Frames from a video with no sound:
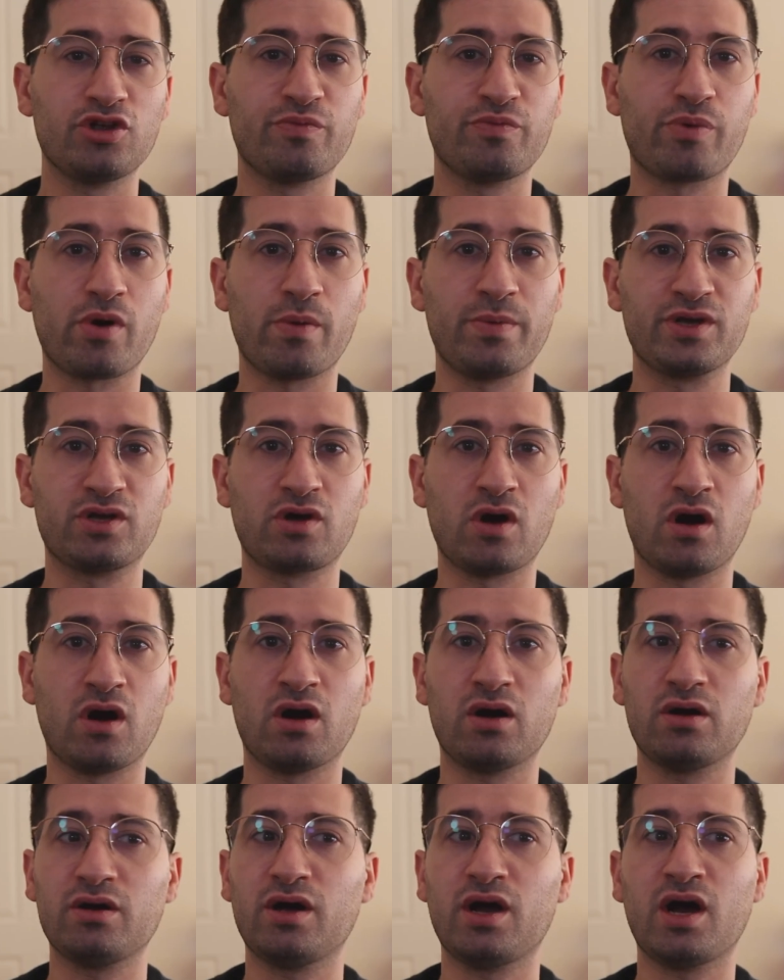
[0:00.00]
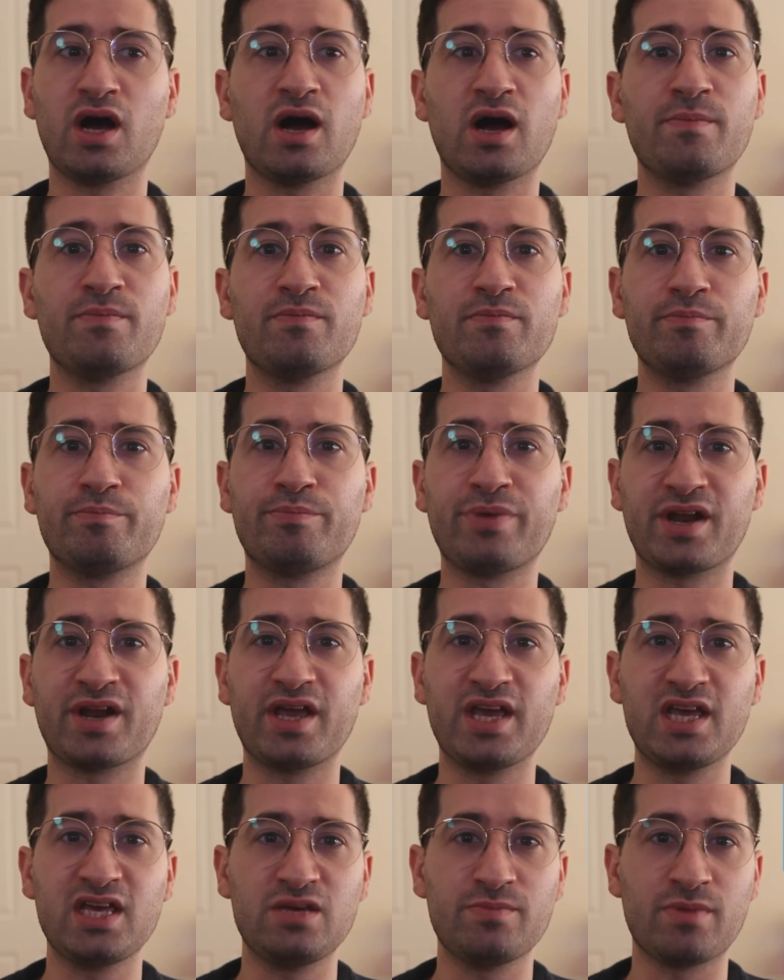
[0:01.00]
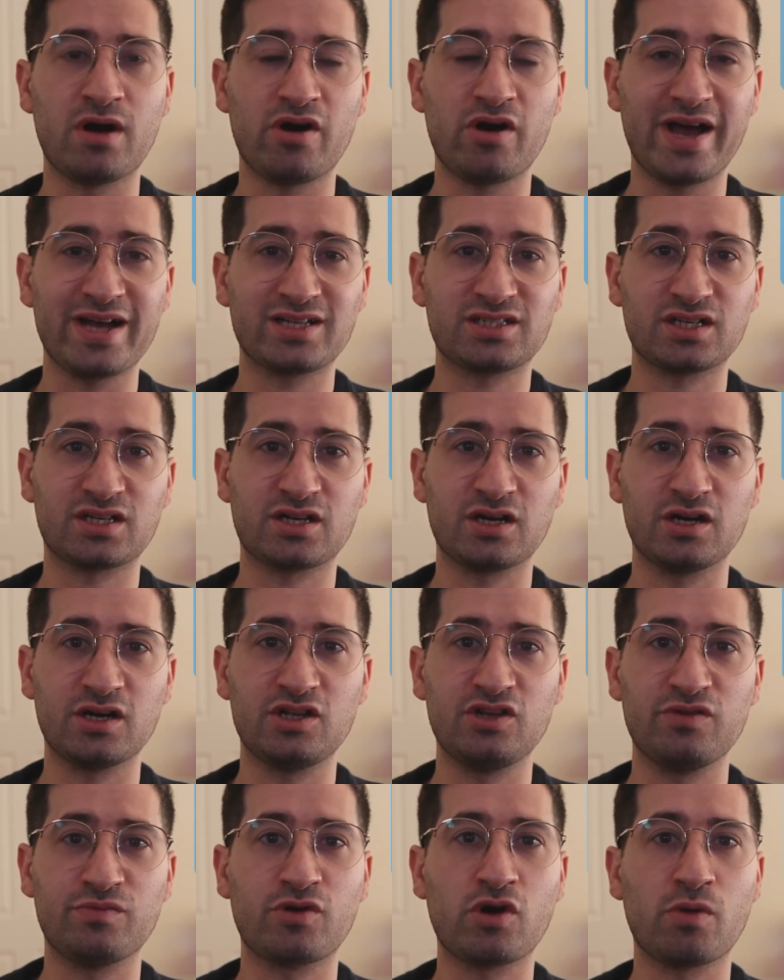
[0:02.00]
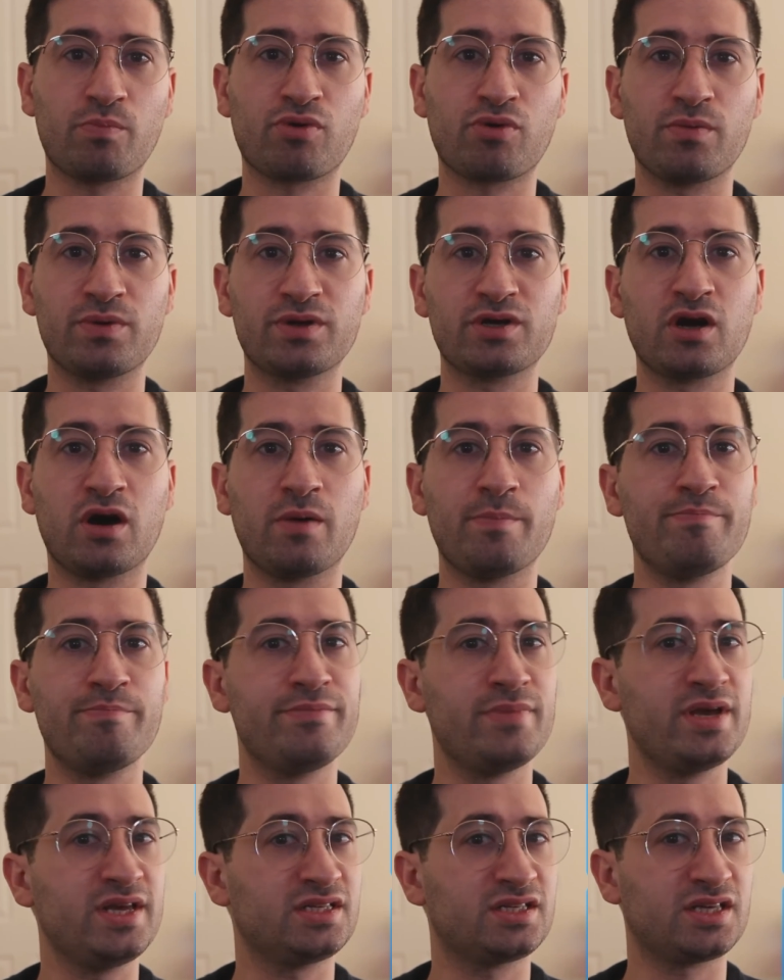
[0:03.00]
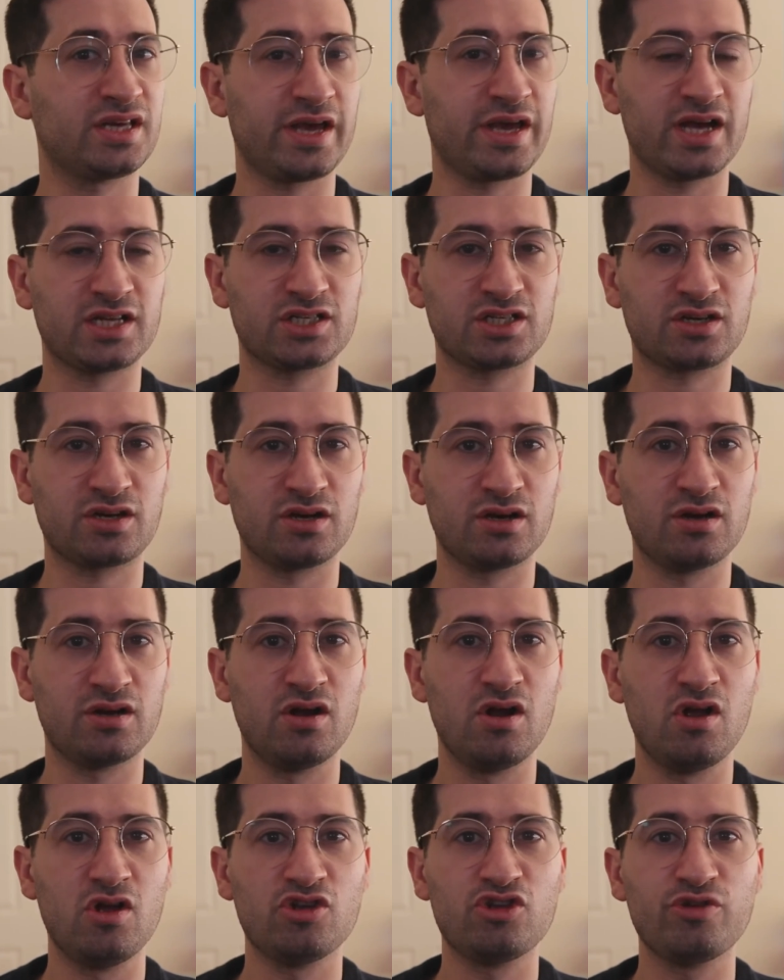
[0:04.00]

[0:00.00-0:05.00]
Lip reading: You've probably got better email etiquette, you've probably got meeting etiquette,